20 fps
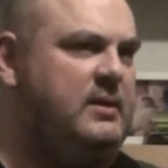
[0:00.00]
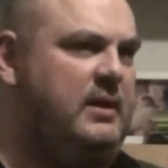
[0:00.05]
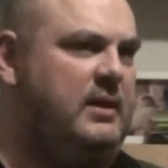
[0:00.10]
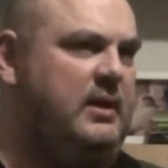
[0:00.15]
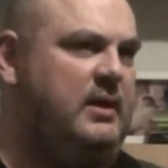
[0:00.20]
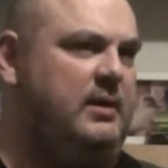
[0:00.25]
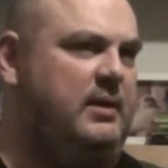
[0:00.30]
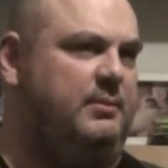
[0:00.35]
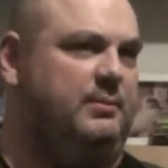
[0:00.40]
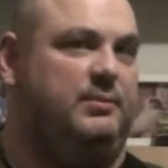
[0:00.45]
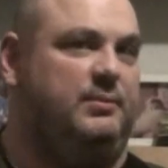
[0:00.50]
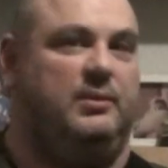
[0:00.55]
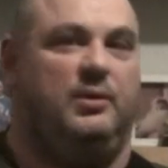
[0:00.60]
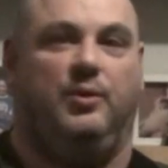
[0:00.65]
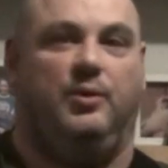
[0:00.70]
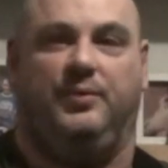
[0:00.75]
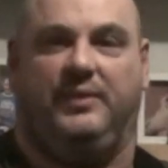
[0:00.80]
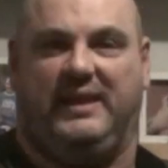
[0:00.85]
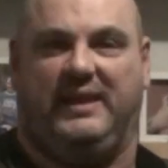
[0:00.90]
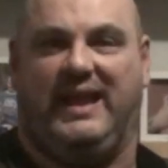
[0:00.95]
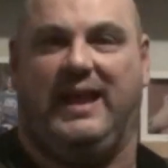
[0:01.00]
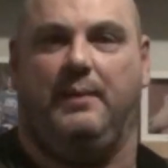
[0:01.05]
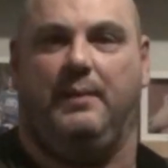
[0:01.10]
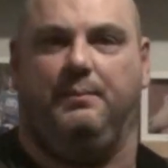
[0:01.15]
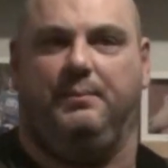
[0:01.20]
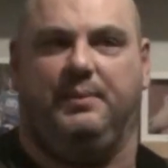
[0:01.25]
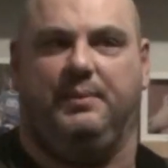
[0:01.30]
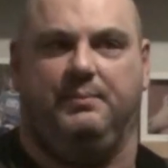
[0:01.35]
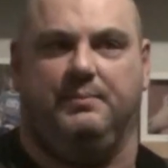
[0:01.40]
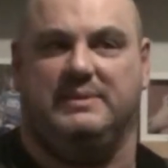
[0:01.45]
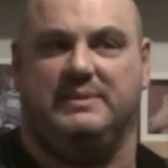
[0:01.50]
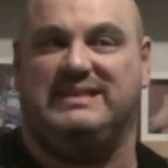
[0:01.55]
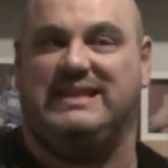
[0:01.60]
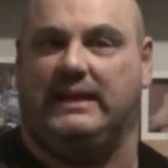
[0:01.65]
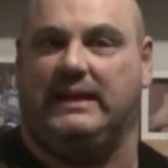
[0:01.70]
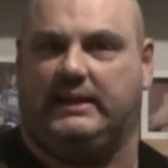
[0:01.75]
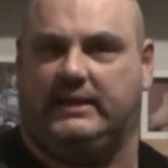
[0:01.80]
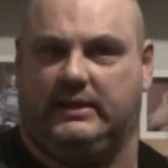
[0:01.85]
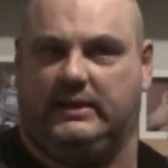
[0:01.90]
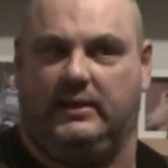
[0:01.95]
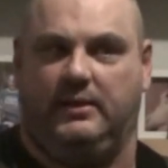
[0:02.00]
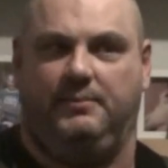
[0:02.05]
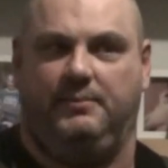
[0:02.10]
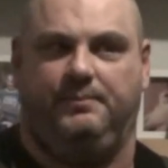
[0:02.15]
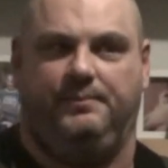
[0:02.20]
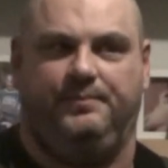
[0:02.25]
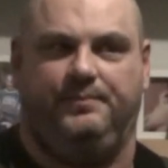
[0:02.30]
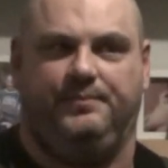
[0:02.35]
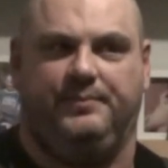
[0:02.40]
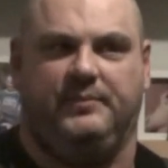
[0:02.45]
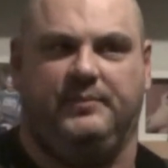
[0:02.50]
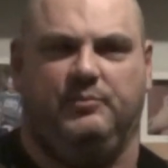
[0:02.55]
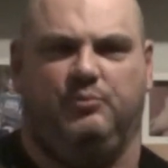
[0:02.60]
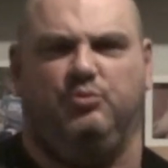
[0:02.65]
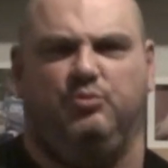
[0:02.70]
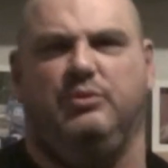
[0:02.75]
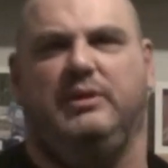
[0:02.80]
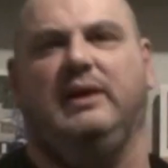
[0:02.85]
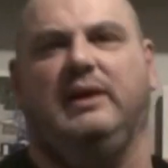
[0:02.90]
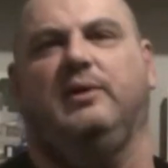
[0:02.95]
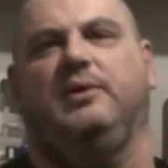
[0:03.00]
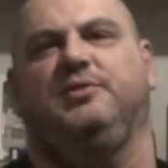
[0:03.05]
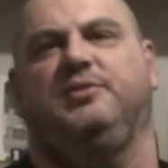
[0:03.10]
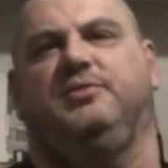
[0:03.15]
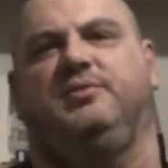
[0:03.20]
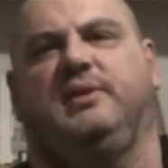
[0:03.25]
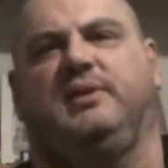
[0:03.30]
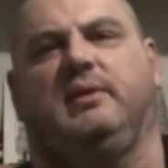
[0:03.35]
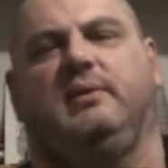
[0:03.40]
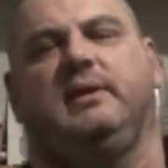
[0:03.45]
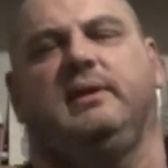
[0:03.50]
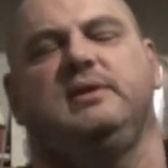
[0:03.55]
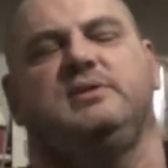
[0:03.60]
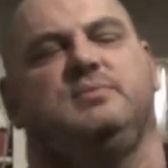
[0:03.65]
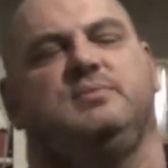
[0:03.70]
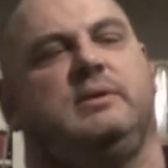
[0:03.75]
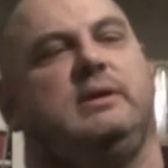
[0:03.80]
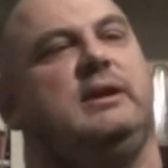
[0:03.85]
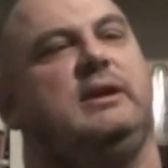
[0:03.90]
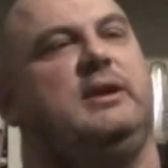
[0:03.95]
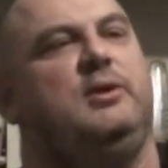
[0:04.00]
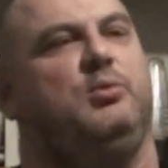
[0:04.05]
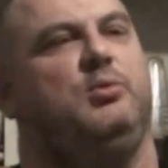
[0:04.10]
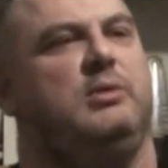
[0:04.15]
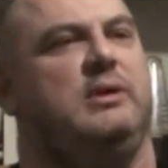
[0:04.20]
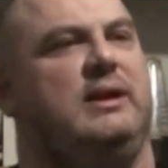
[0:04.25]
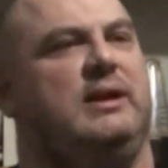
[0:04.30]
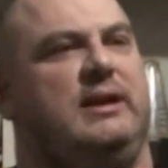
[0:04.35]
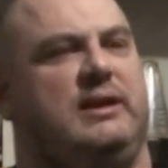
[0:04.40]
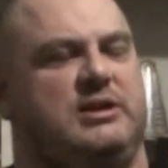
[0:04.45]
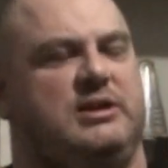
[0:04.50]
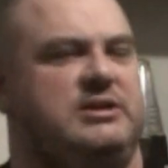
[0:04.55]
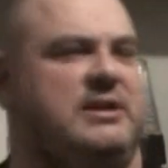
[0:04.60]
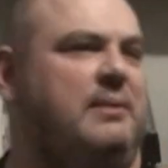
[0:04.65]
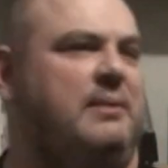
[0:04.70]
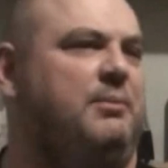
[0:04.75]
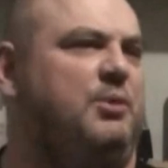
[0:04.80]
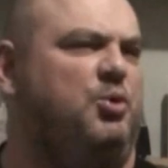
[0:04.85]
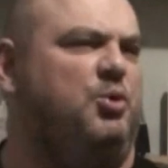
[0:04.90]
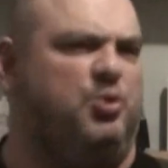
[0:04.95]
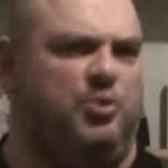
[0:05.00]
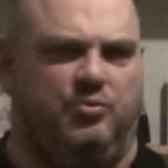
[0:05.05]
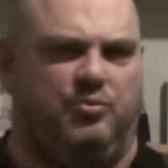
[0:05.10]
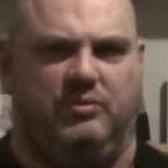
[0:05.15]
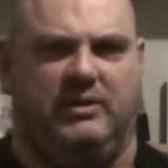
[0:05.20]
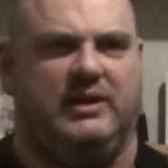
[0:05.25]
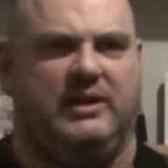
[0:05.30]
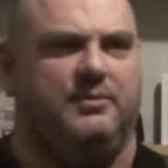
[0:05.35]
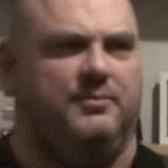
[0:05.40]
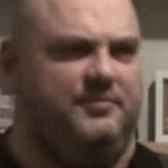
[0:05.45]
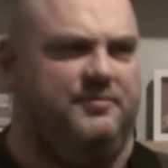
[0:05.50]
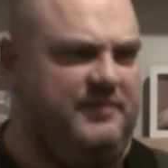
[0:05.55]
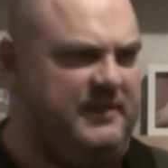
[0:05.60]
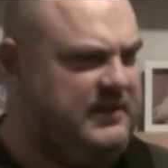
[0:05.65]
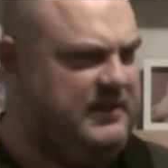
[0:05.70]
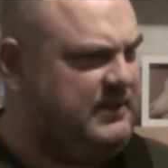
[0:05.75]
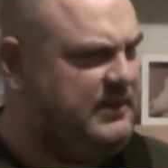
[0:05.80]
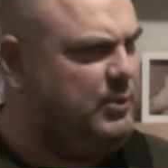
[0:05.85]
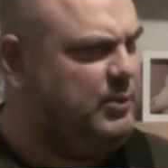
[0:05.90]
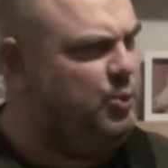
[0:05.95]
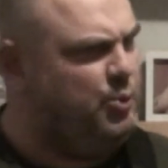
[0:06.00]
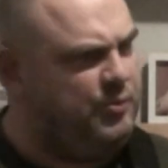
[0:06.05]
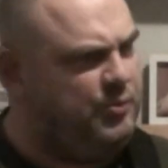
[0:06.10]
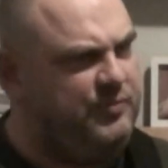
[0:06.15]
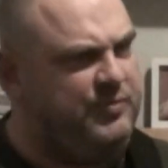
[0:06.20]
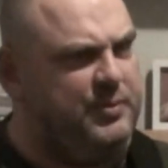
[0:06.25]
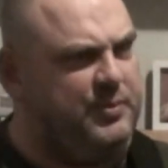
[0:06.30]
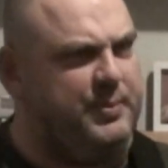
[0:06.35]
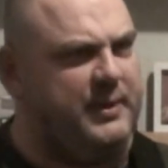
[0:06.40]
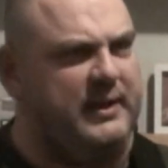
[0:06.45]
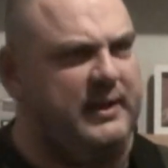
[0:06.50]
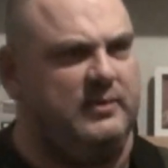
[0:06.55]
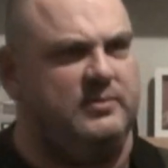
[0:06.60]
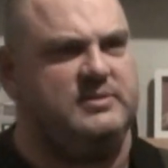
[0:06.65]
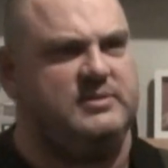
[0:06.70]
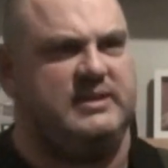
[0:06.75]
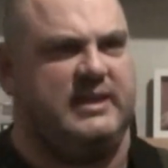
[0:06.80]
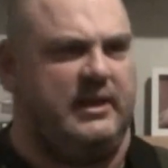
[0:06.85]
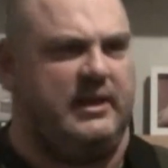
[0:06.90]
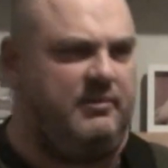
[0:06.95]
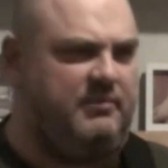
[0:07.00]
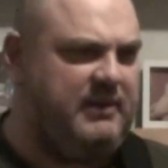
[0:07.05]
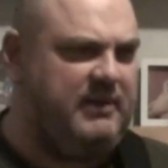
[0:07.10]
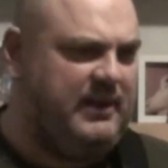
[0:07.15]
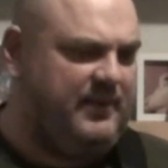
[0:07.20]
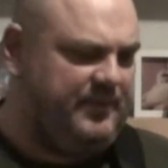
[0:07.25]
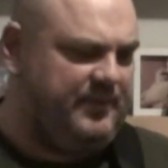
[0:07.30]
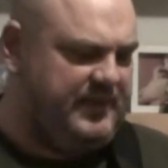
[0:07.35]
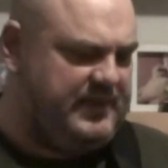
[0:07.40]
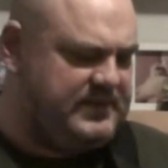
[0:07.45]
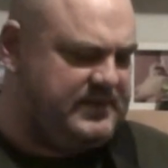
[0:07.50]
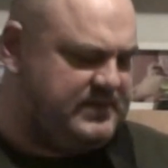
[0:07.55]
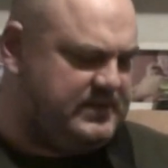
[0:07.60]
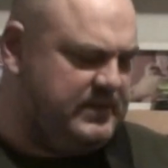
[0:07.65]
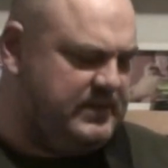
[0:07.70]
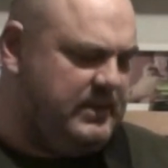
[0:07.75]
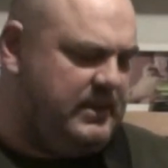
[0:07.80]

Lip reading: on the amp in particular. Realise if you're going into a clean or cleanish amp, you could reconfigure the order of the pedals to get around this.